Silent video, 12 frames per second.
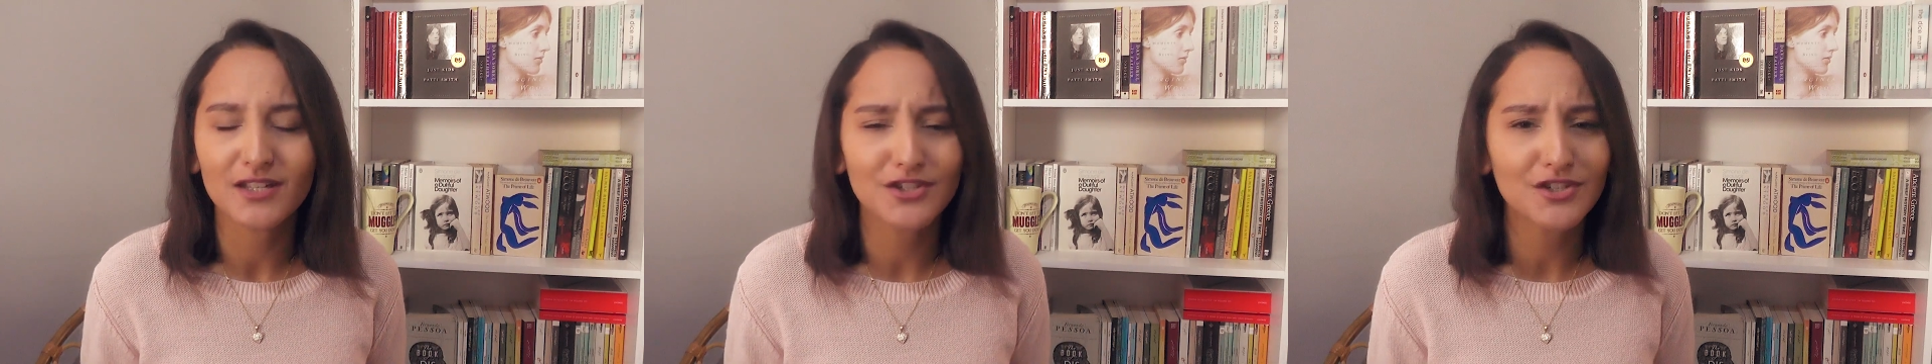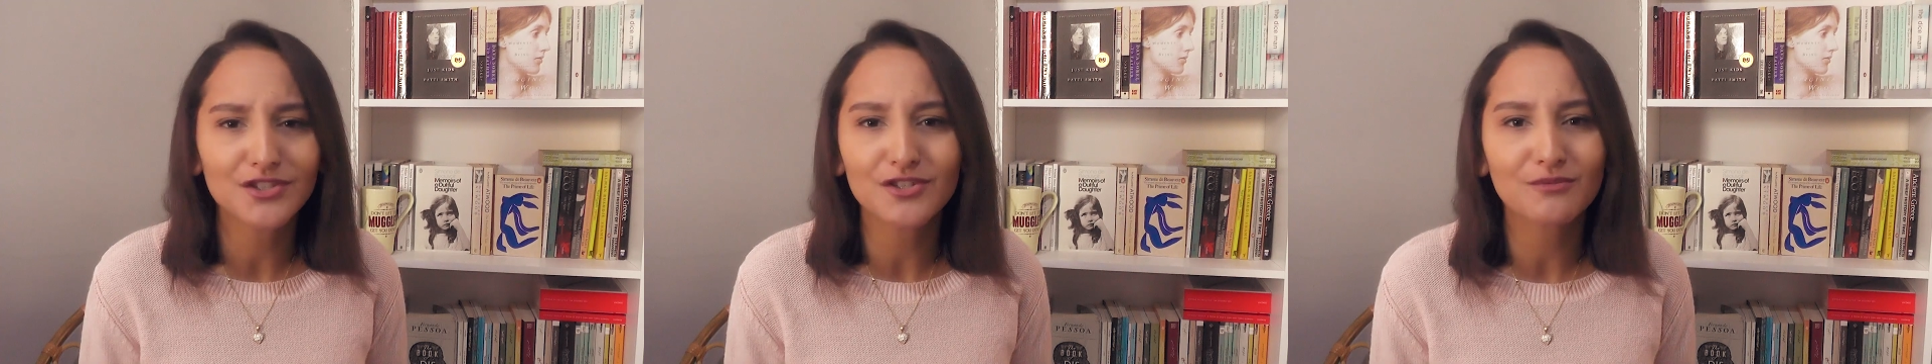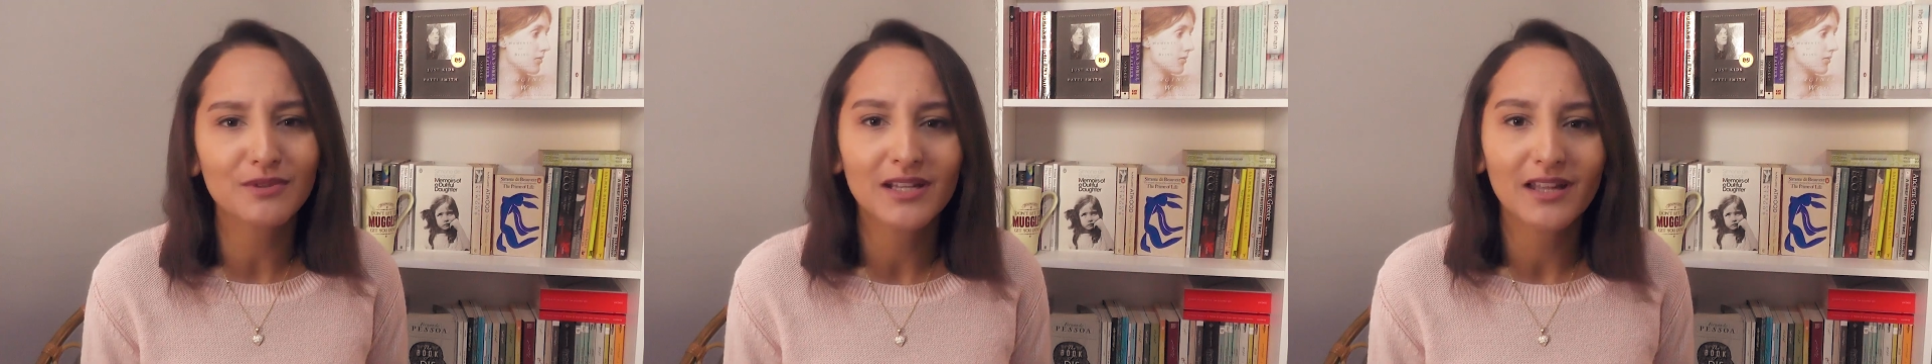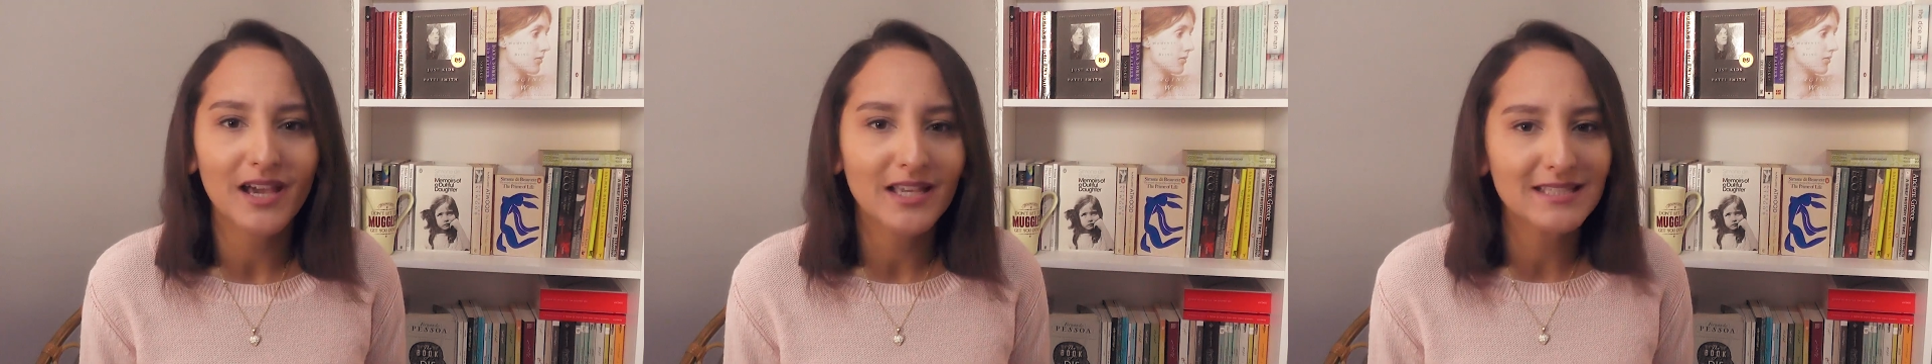she just
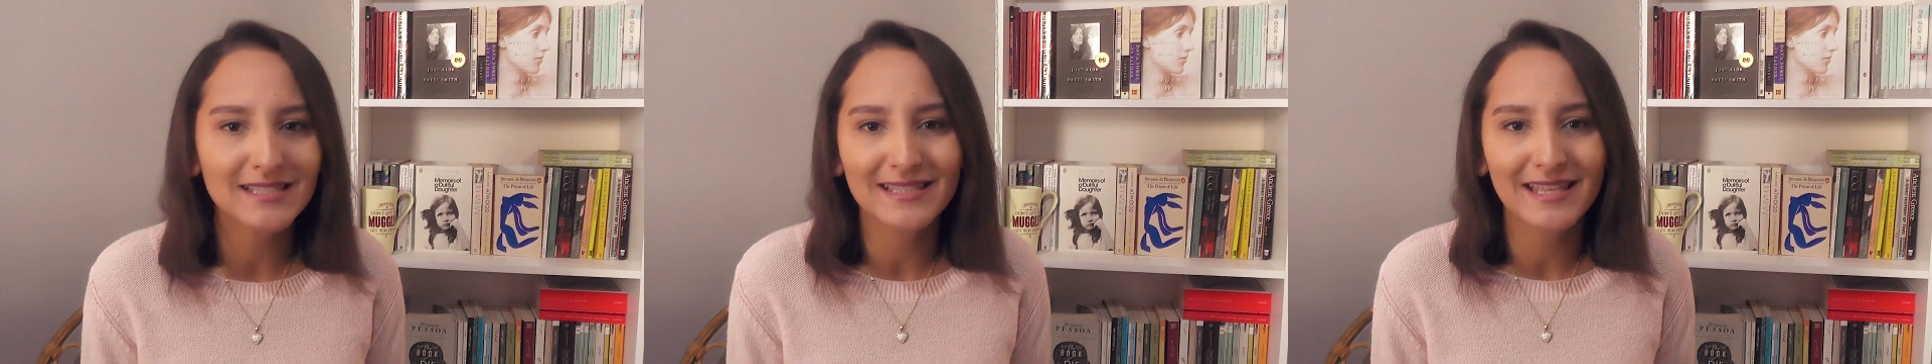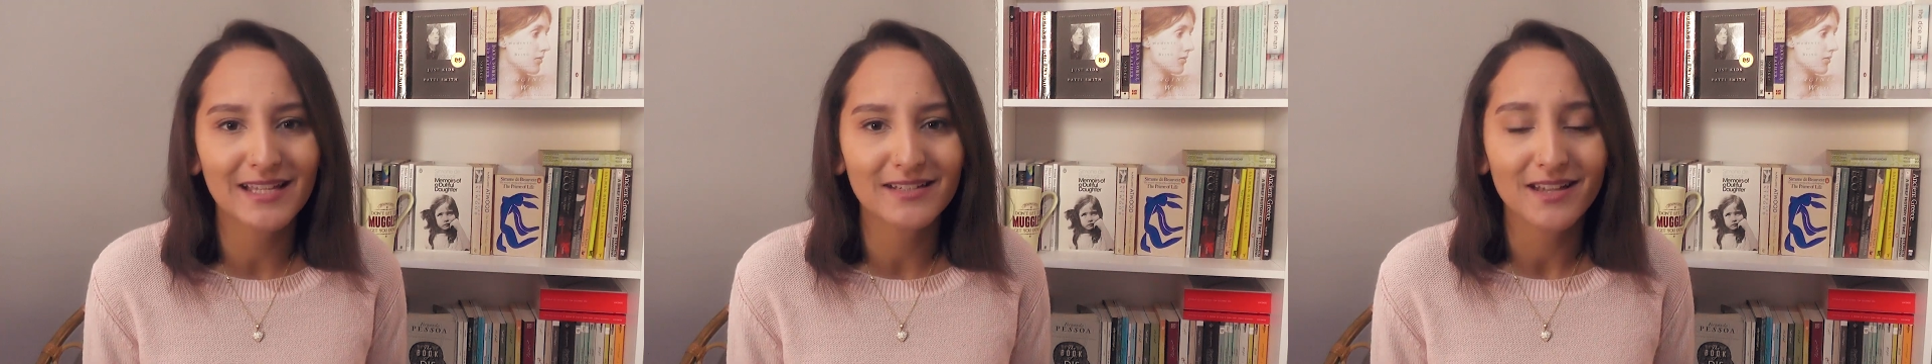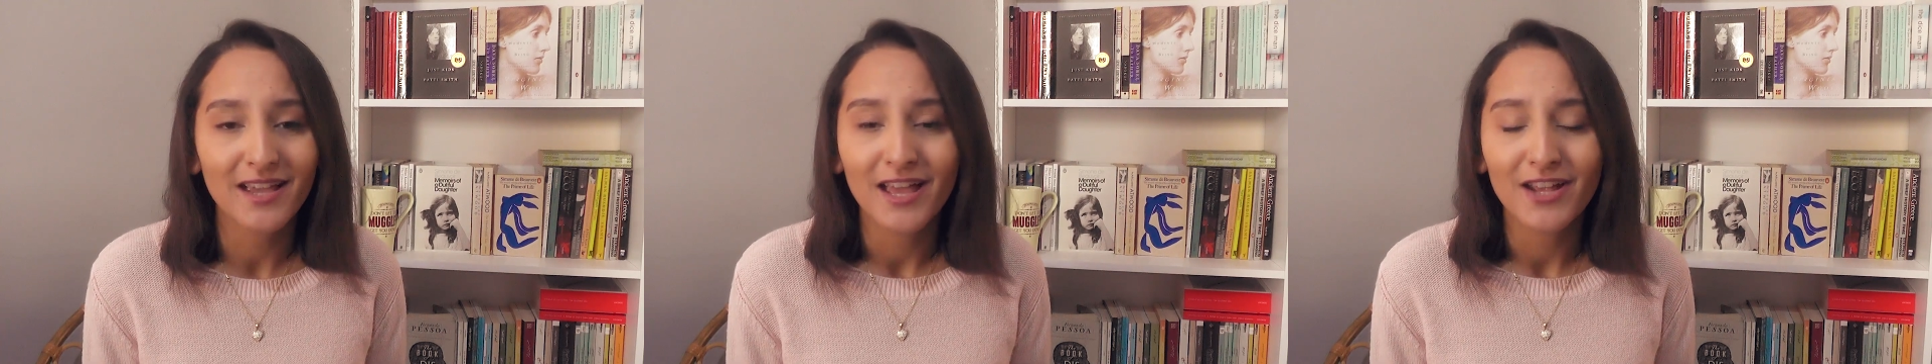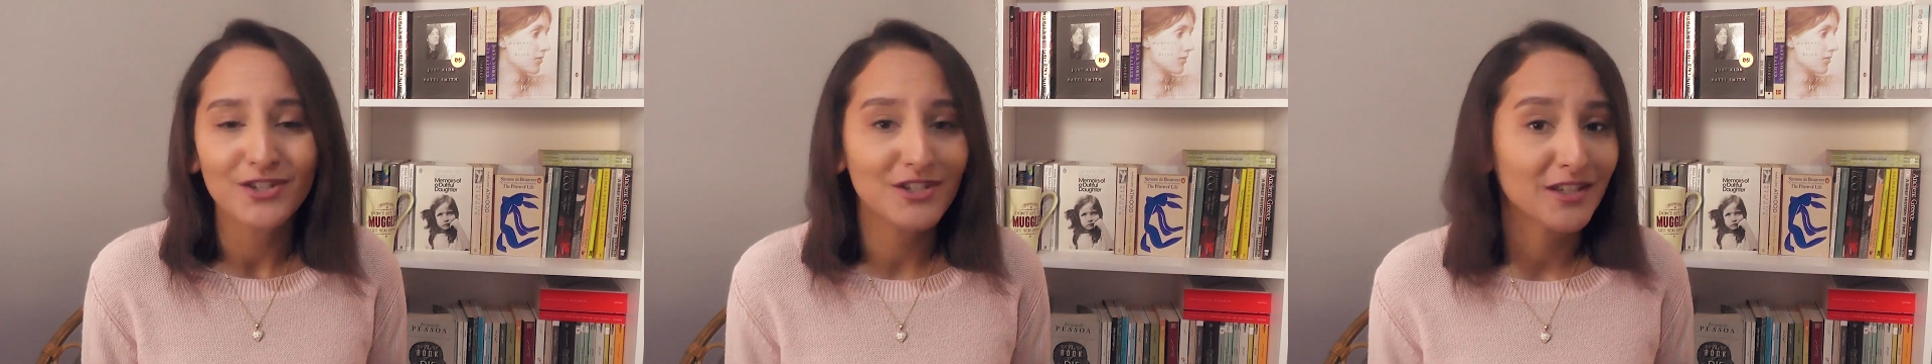realized that she